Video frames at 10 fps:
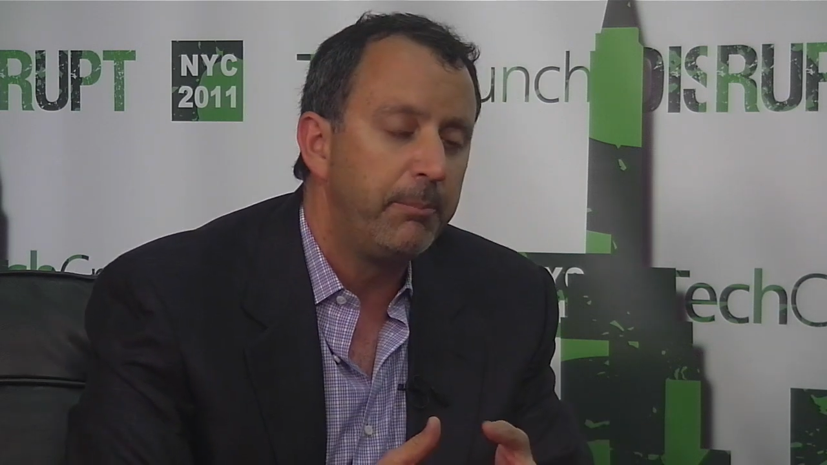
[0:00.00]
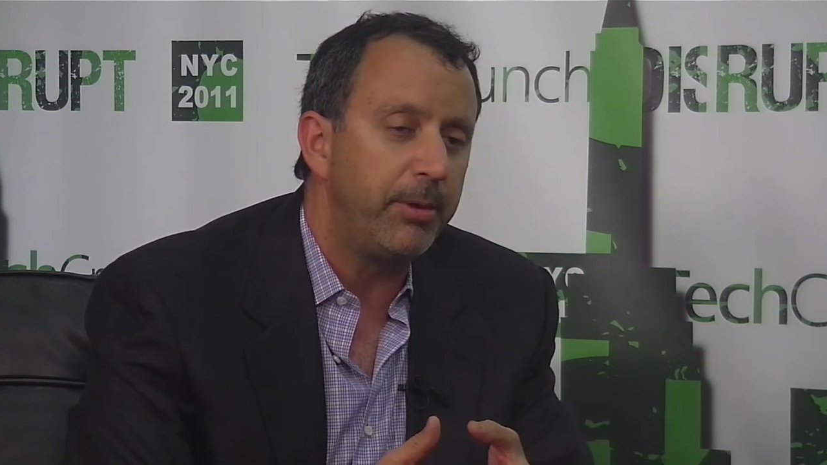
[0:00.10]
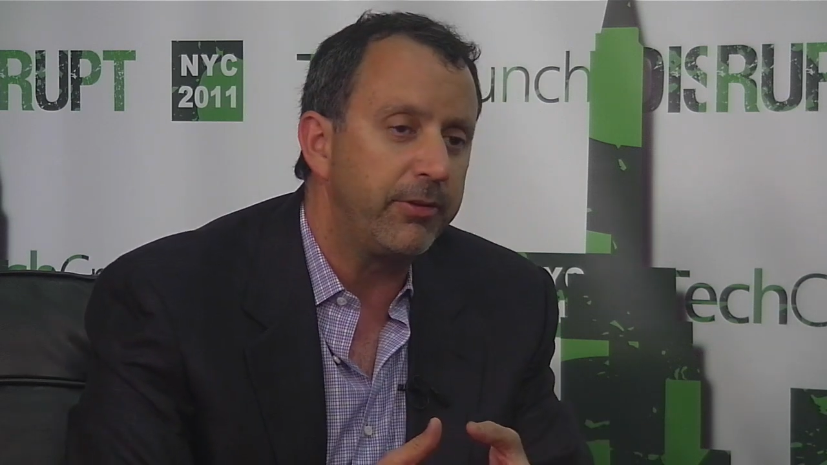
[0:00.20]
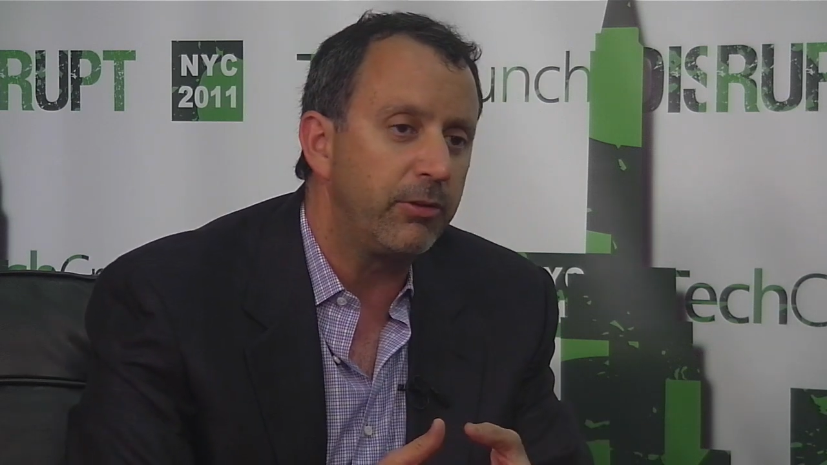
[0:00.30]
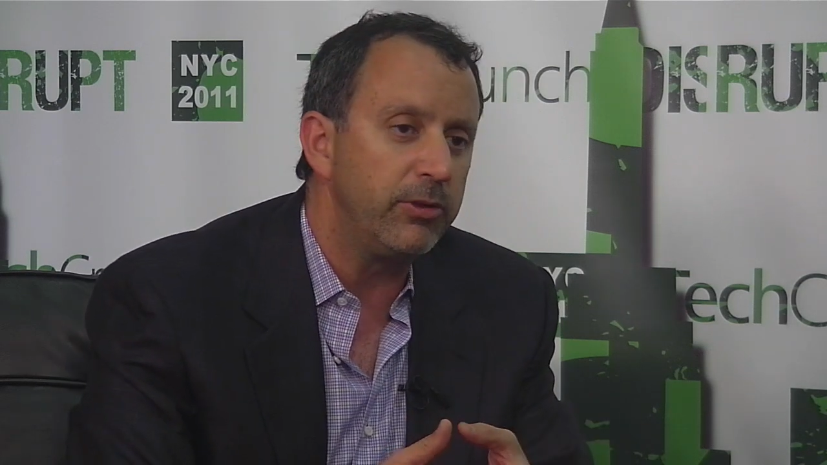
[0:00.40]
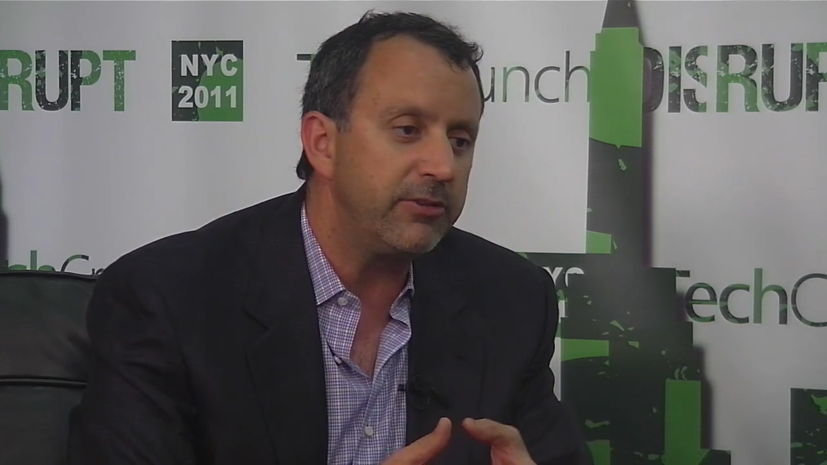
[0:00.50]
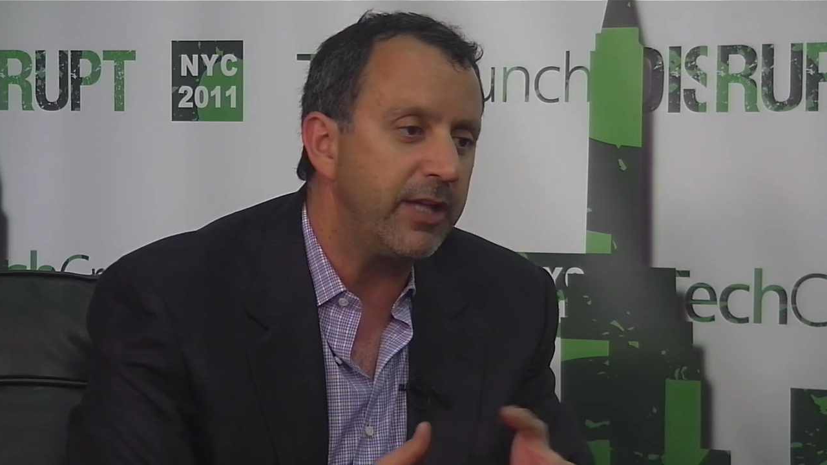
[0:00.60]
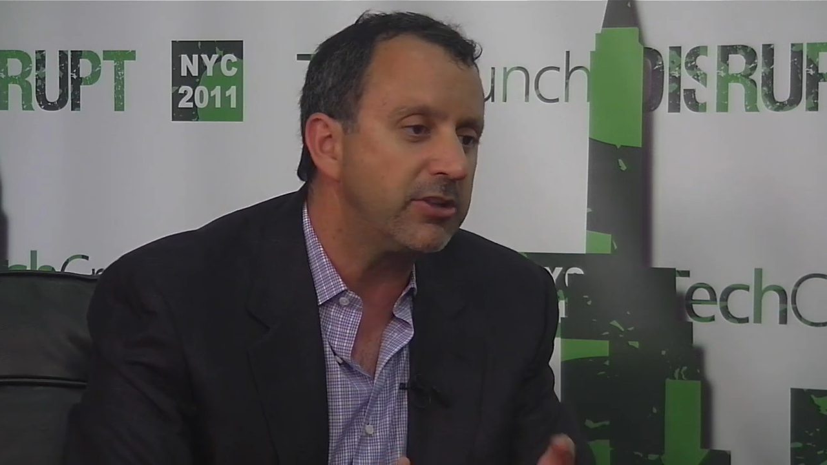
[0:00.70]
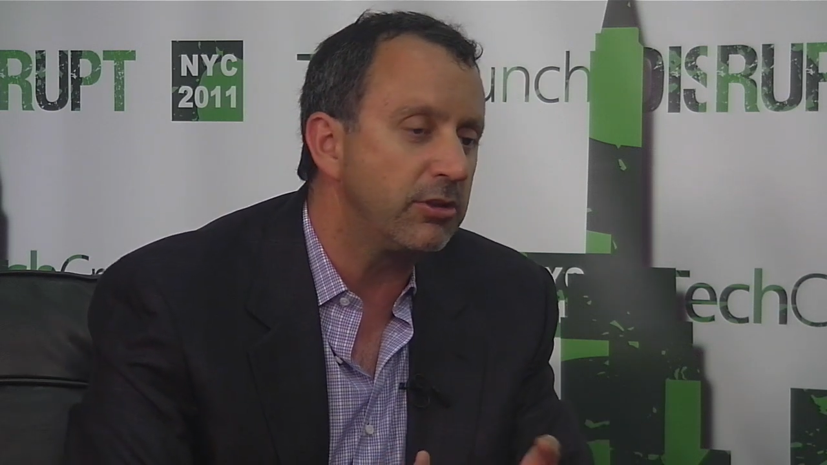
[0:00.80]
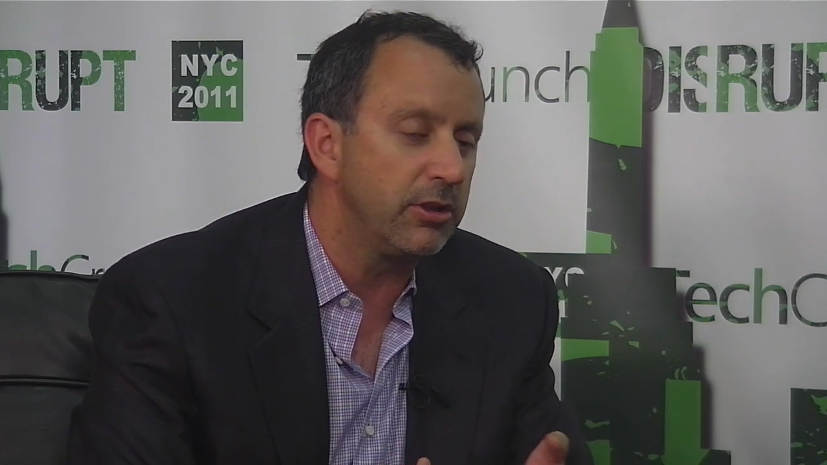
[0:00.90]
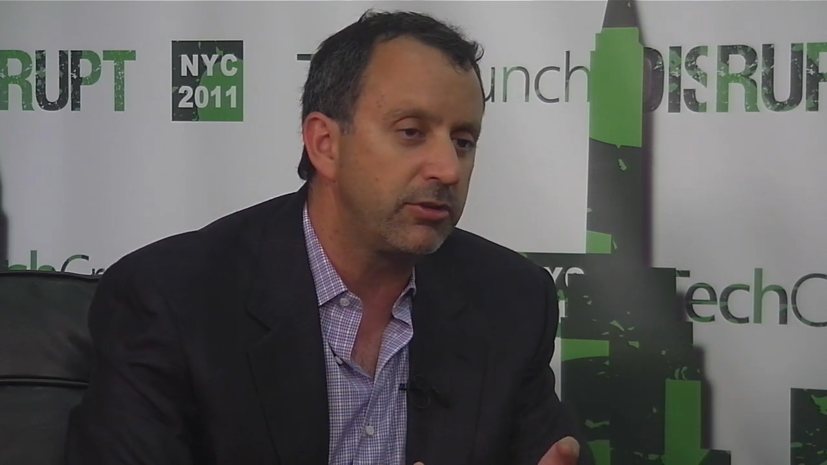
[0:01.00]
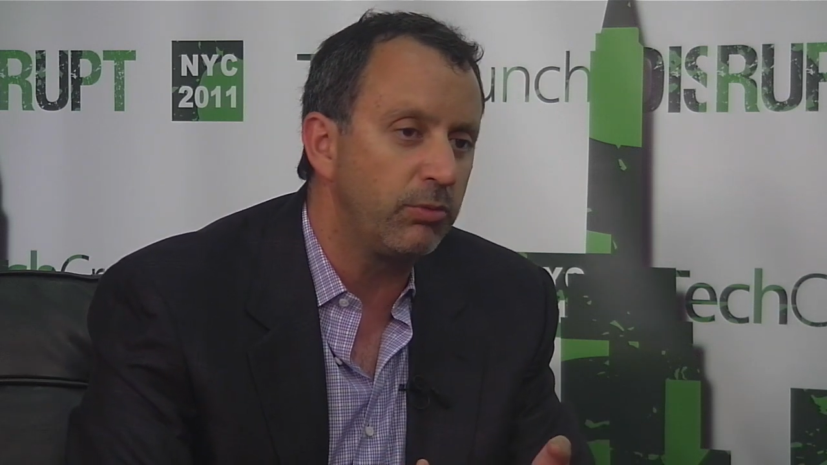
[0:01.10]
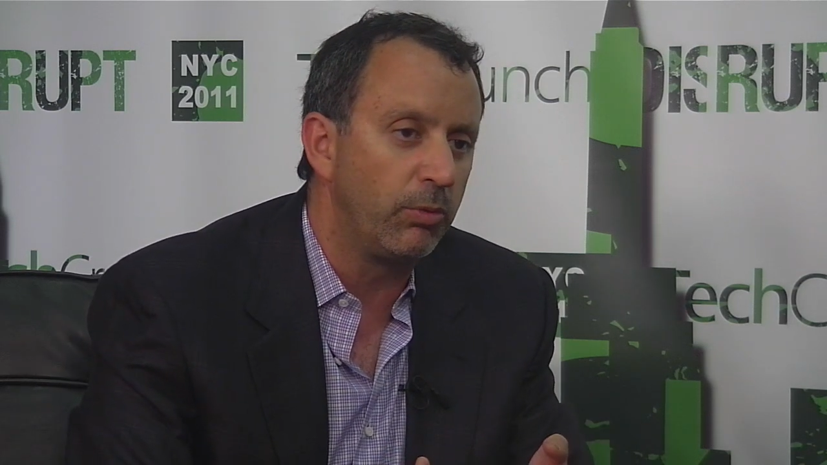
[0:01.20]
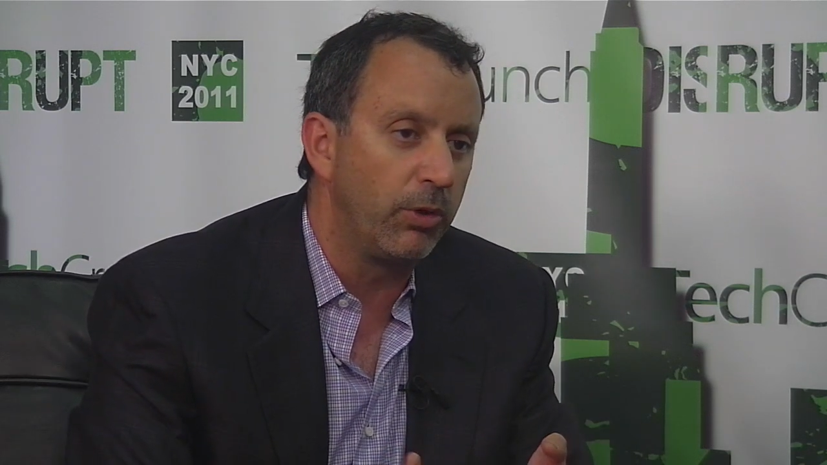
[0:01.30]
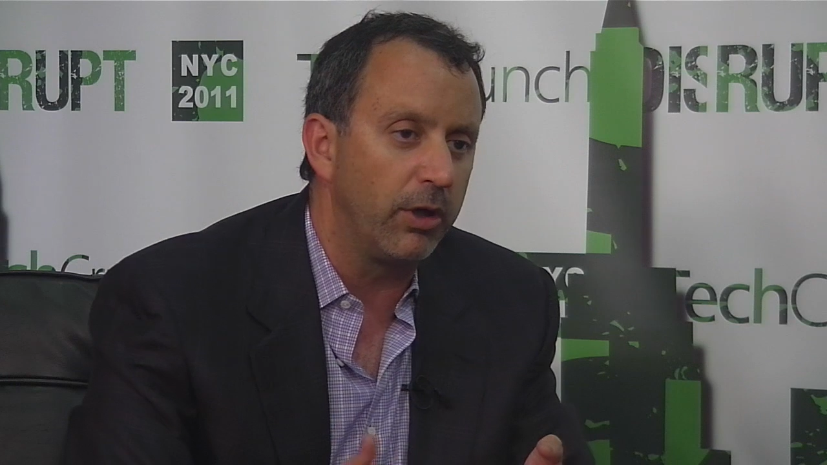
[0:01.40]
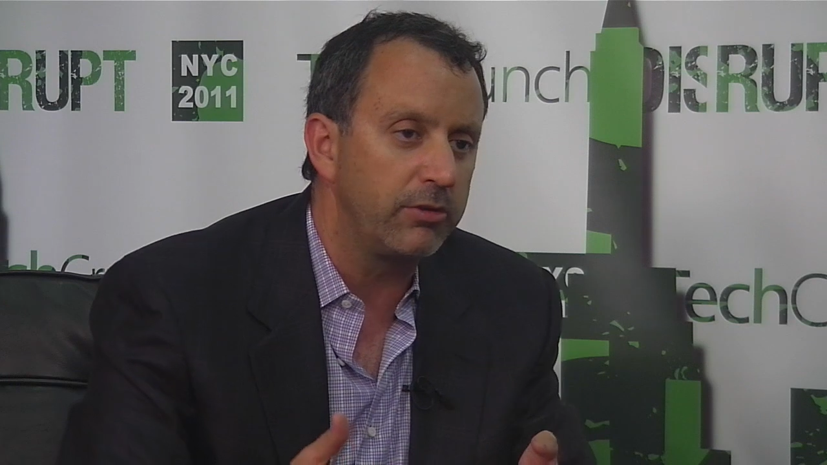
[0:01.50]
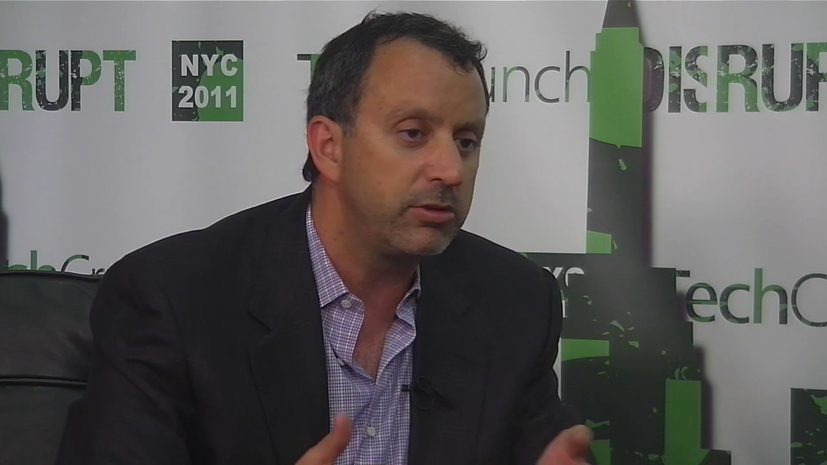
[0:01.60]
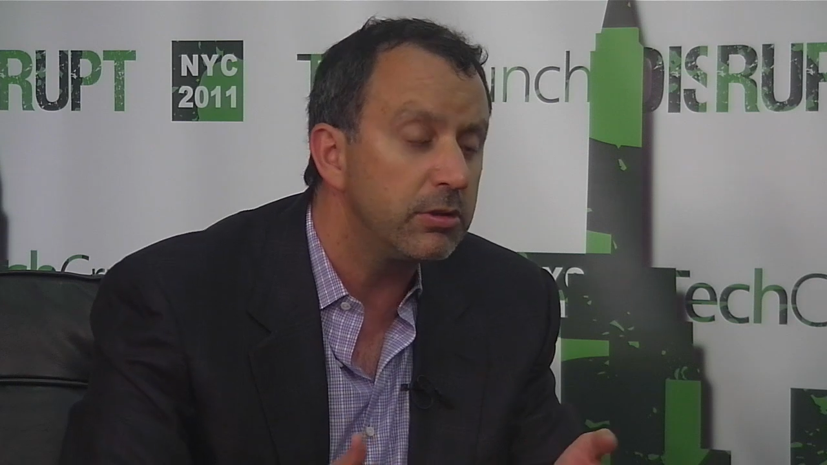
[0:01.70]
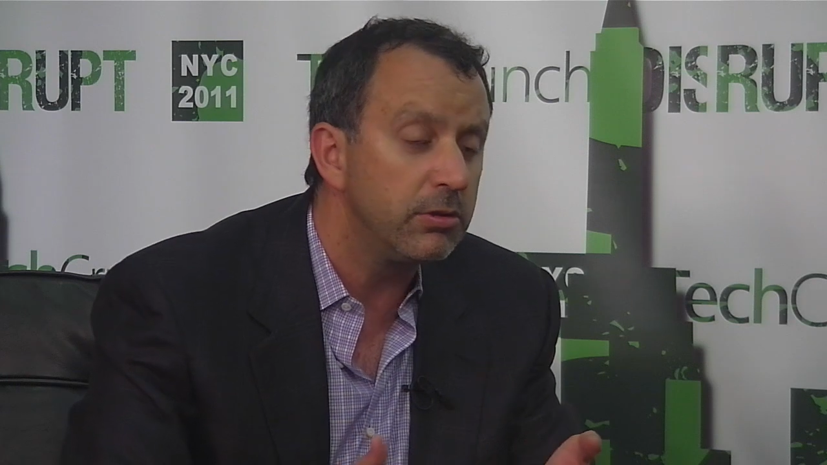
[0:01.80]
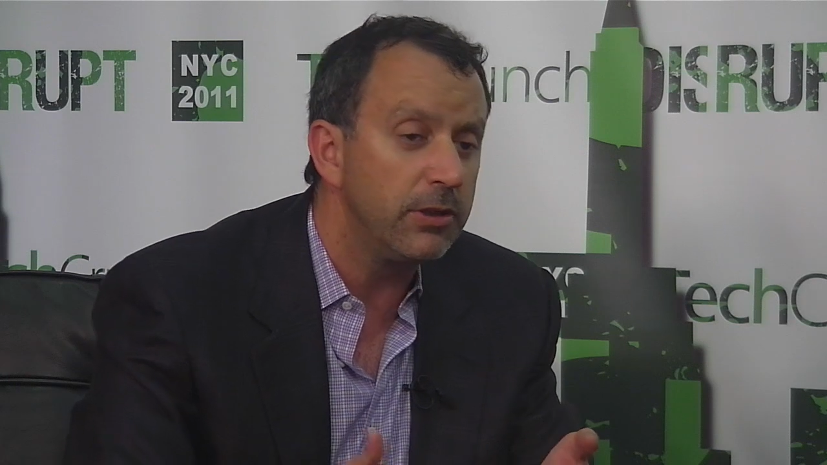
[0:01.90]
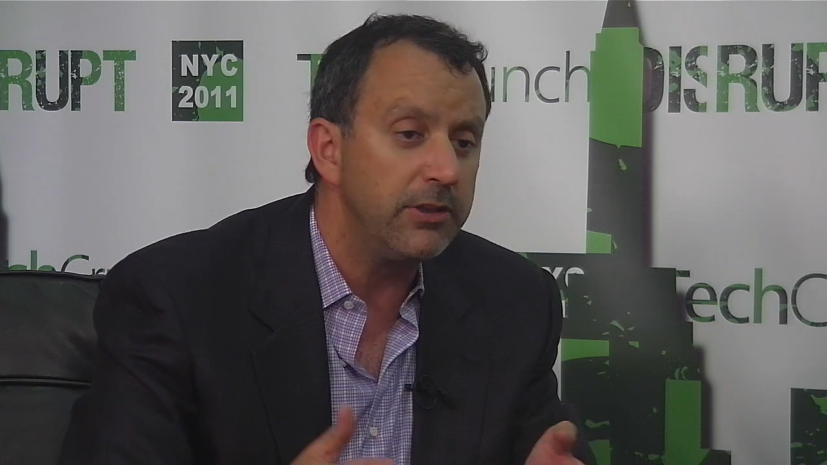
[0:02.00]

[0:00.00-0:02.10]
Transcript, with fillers: But the reason AngelList will work too